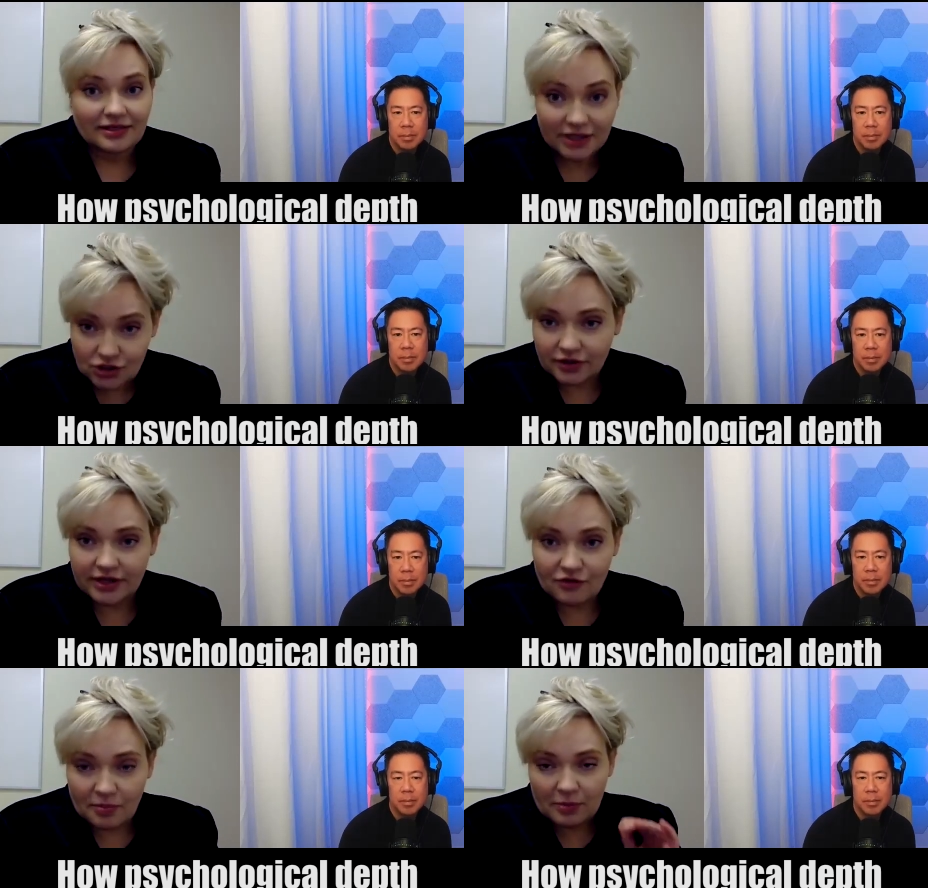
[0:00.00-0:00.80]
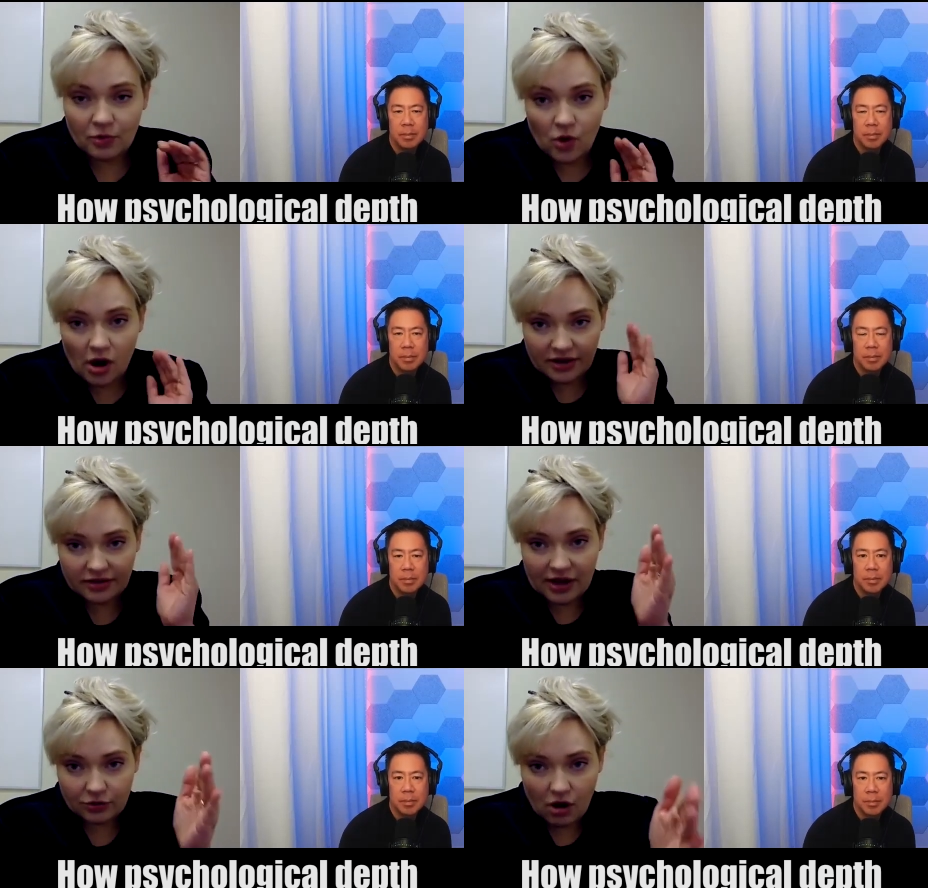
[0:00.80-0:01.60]
Speaker 1: literally I remember
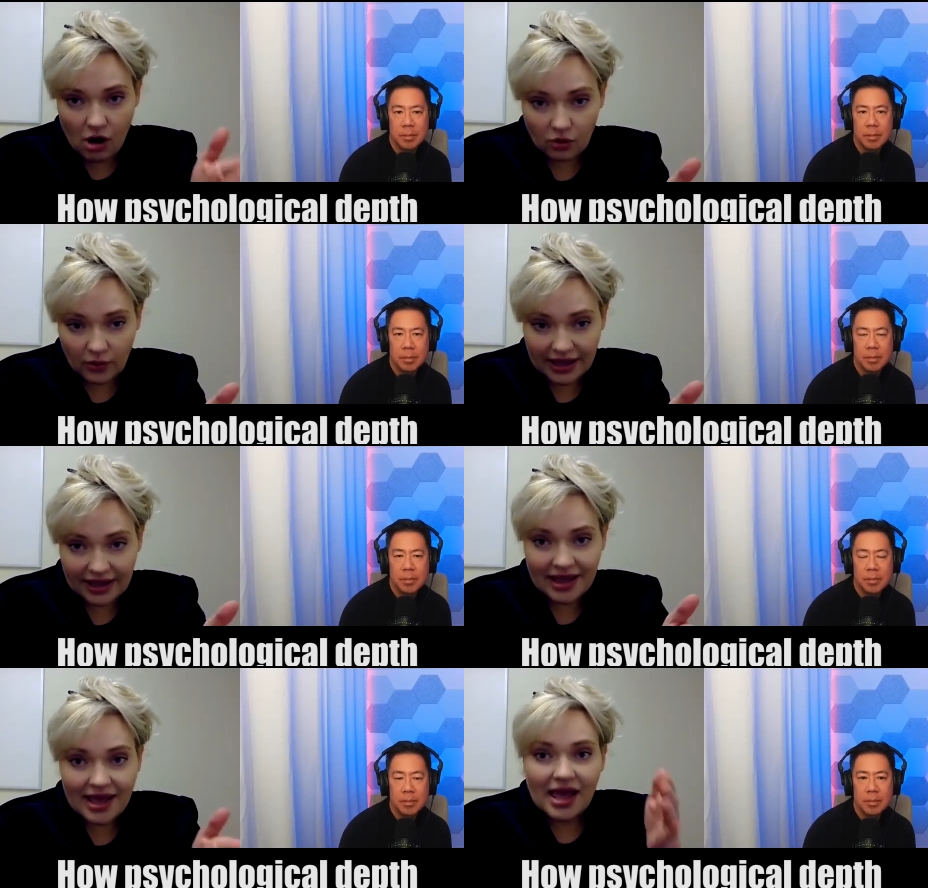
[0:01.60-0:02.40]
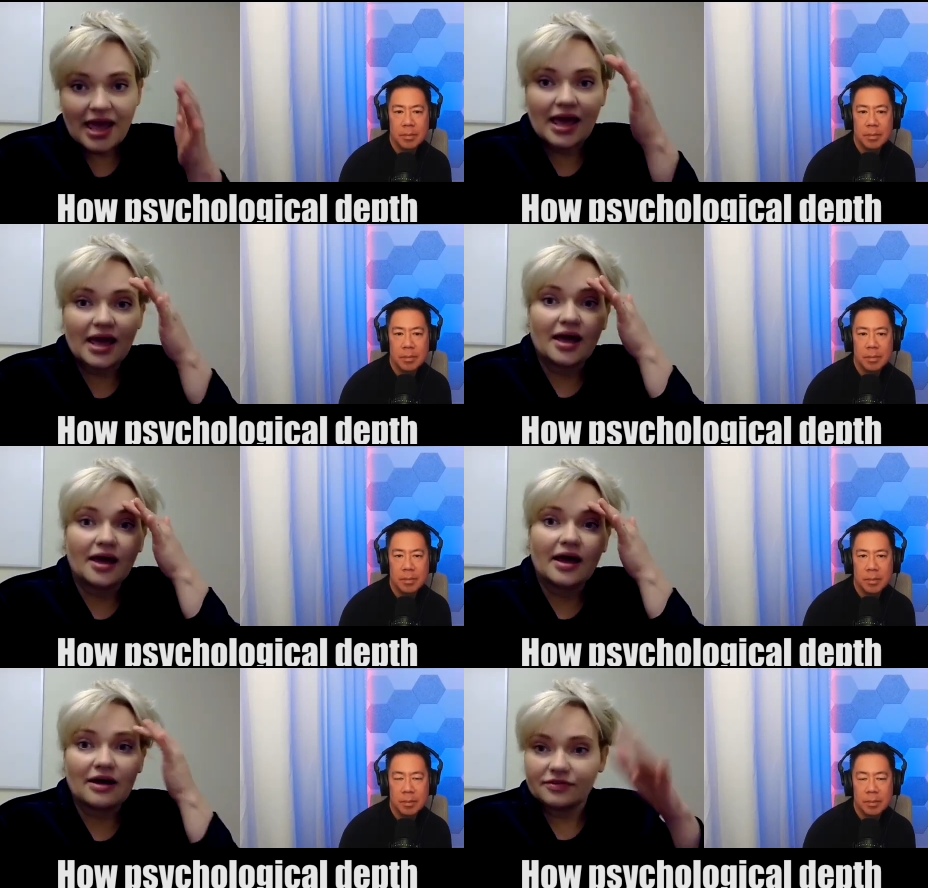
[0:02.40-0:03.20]
walking down the hallway uh,
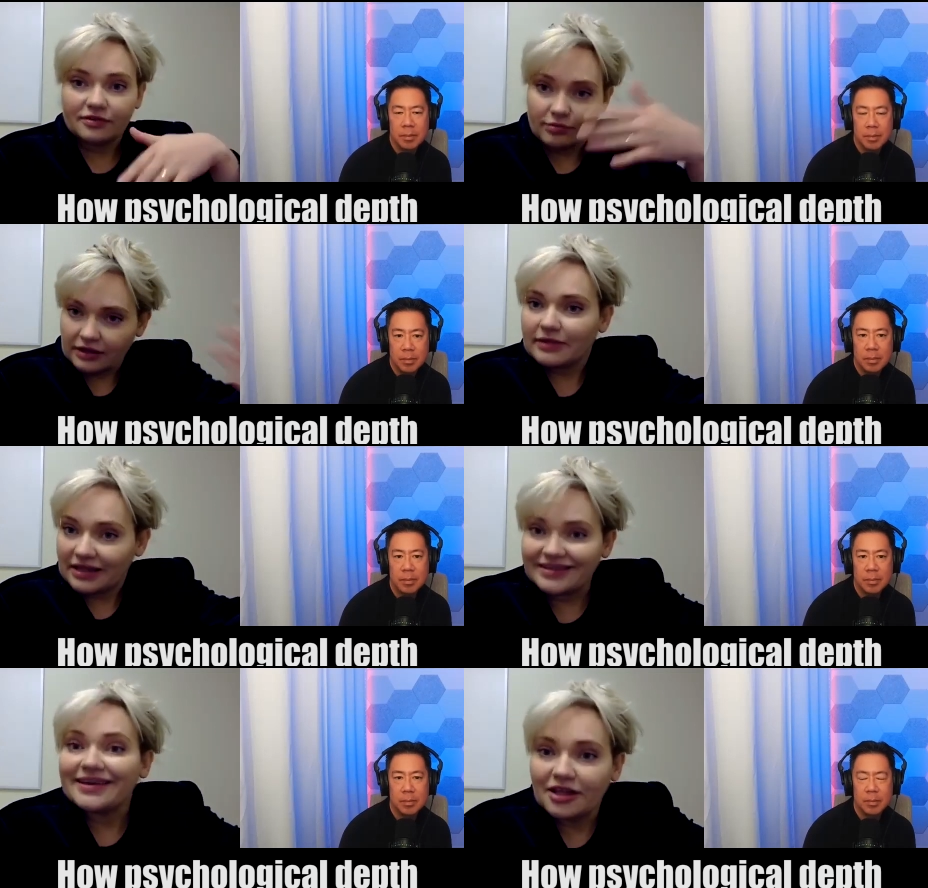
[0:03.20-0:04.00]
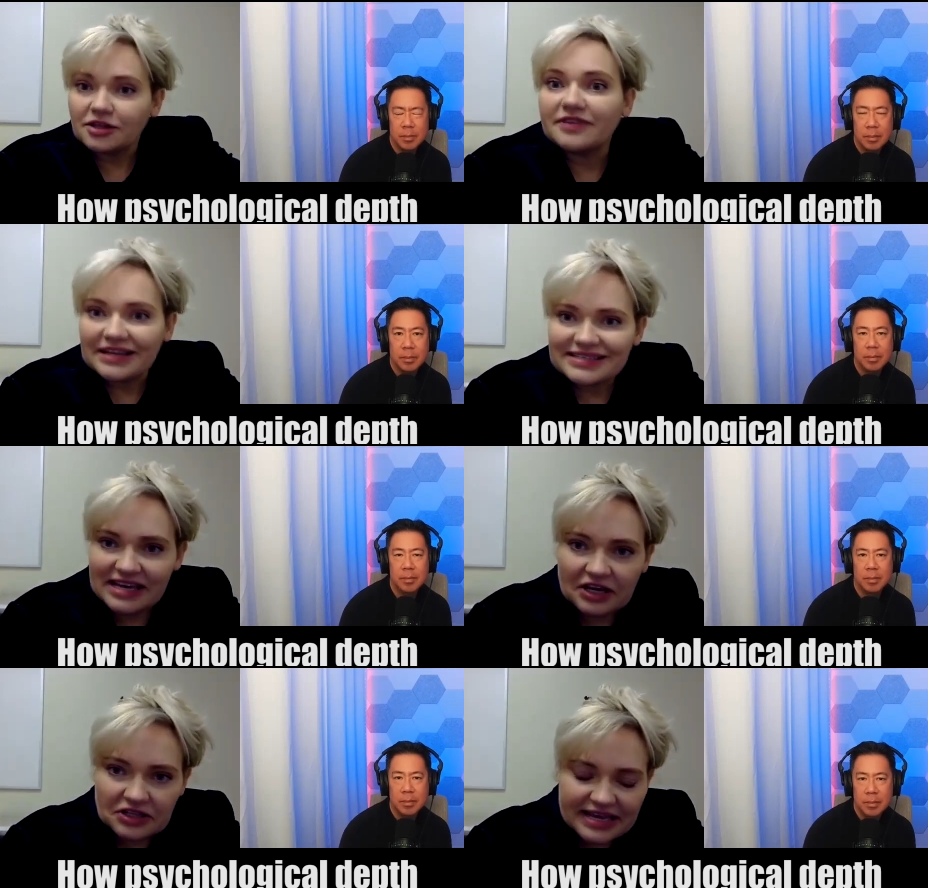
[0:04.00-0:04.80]
after like at the end of that
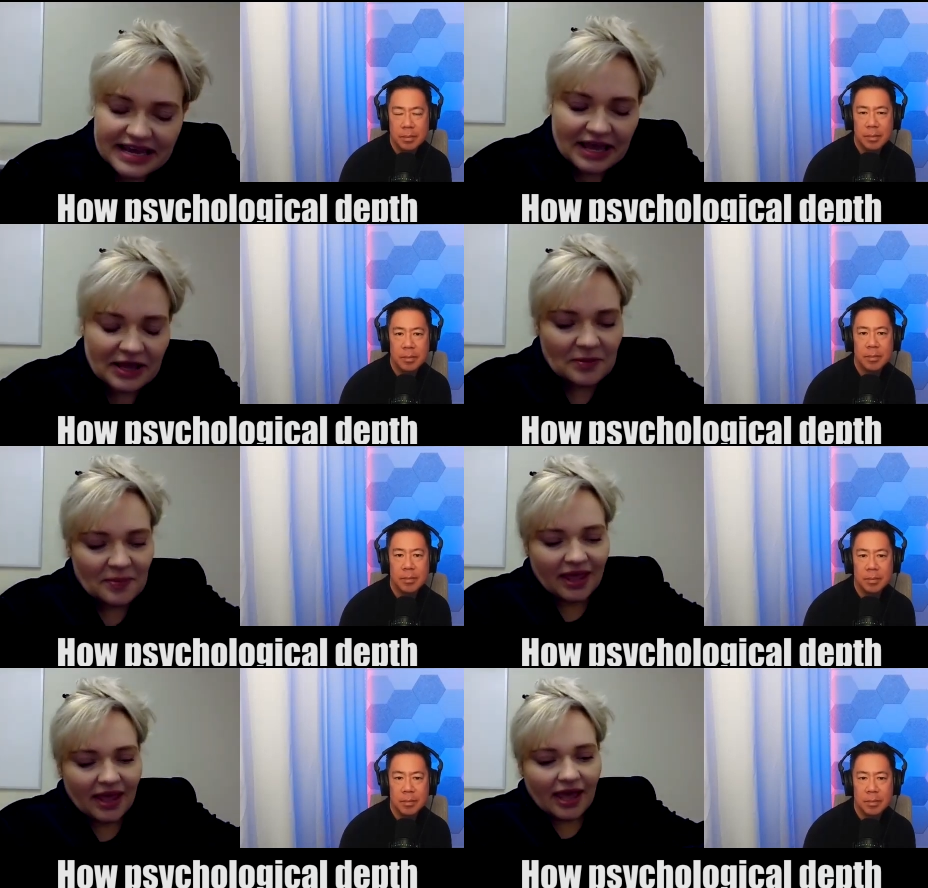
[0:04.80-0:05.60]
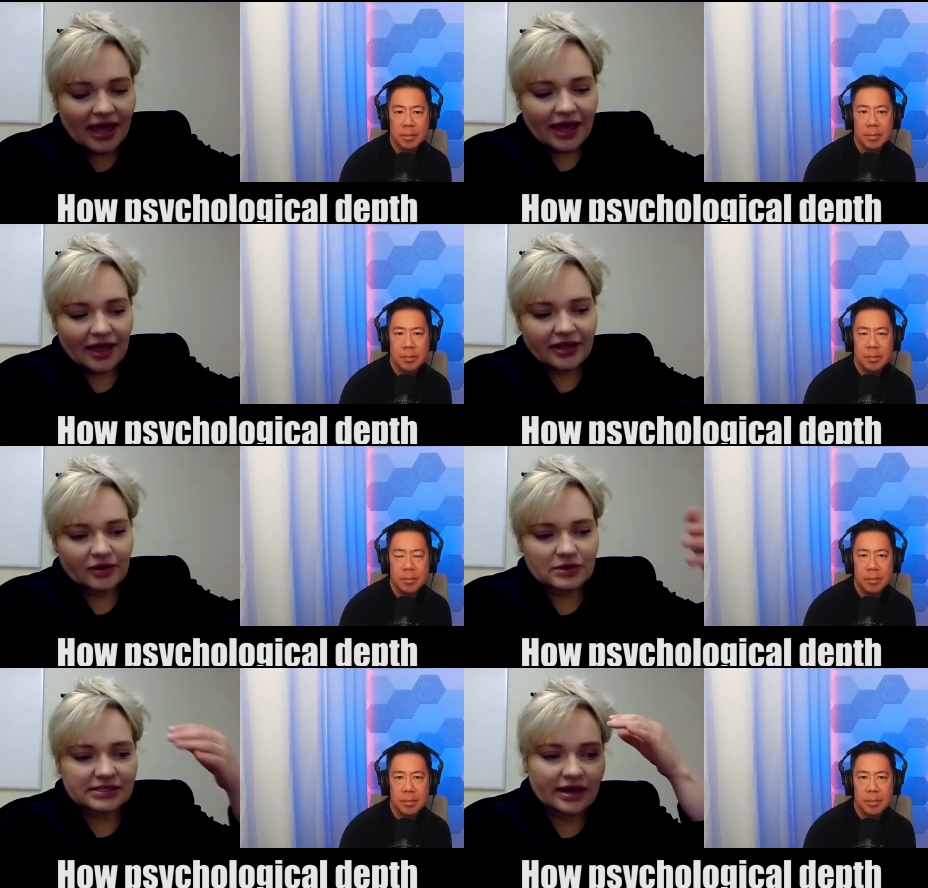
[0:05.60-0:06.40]
second day, and
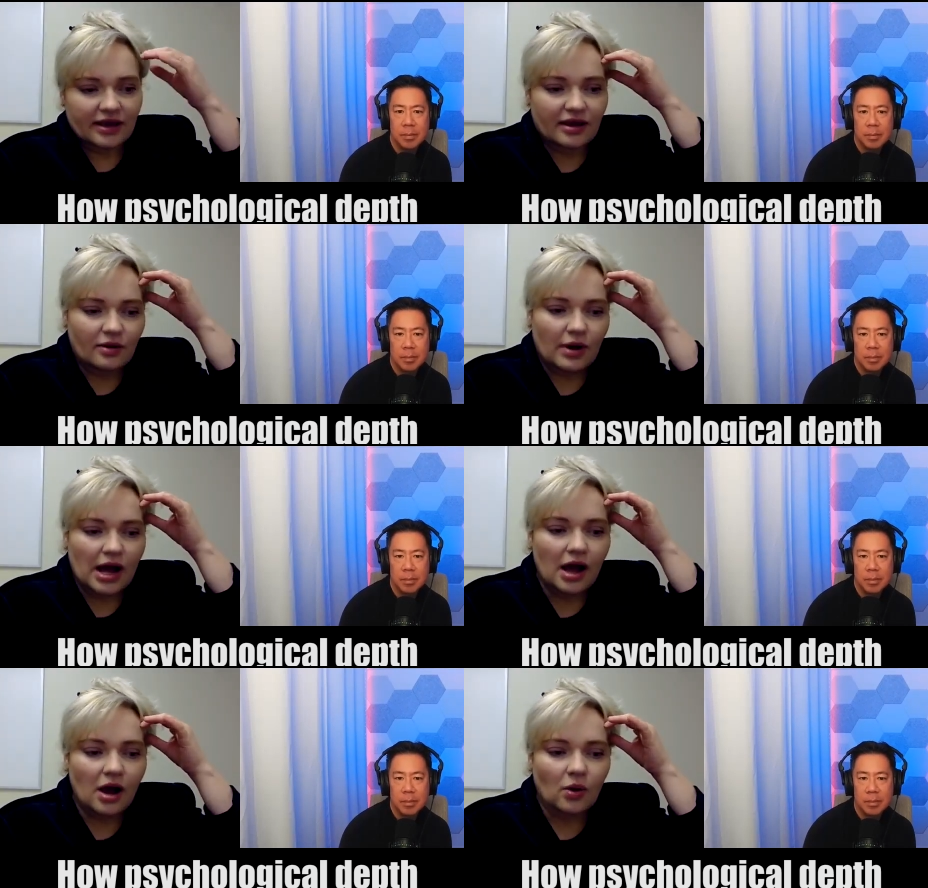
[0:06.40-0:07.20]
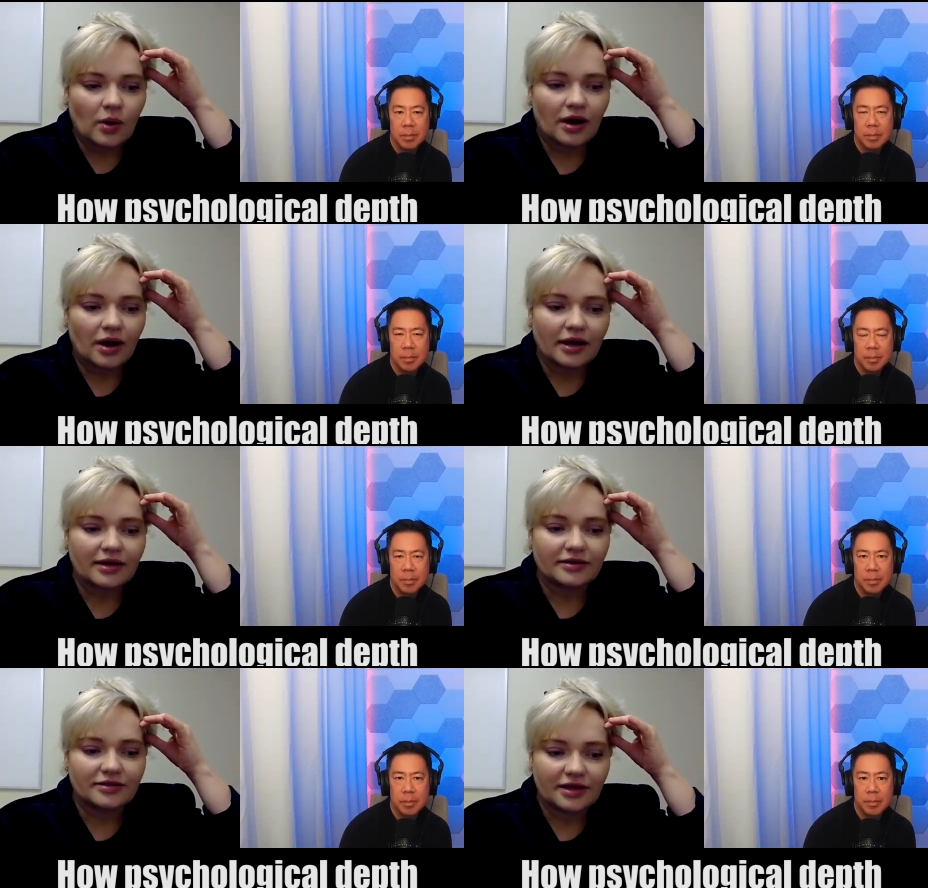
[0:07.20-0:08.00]
I was like, wow,
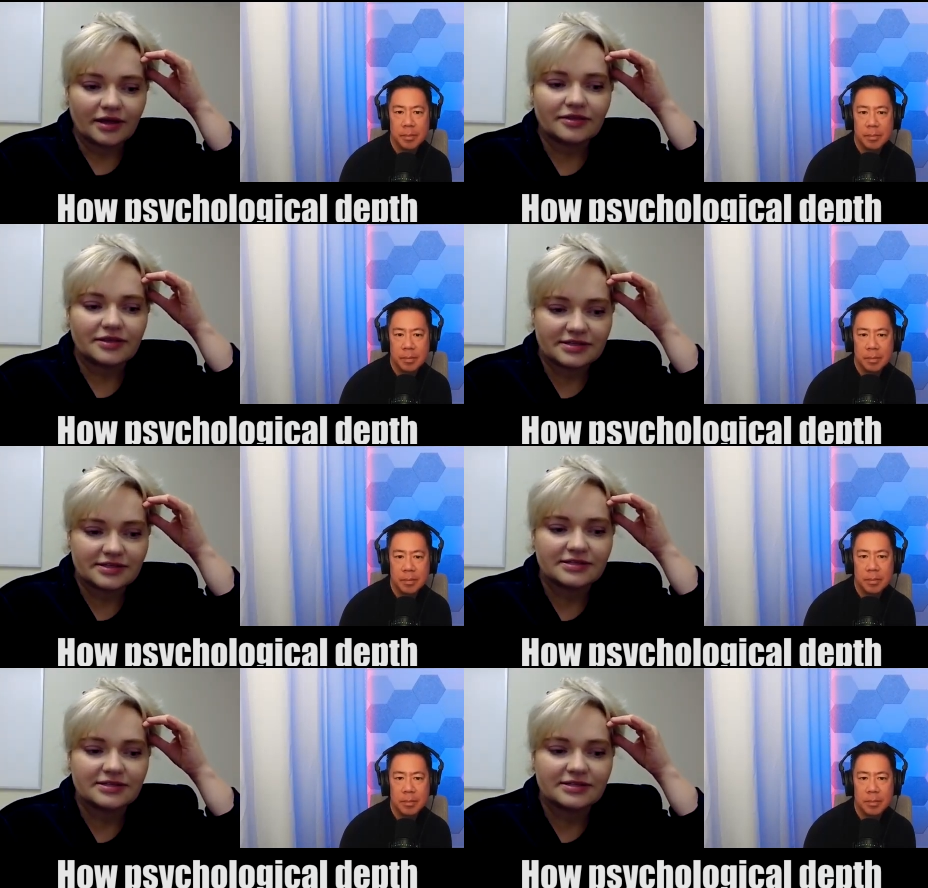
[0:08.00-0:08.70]
I, I think this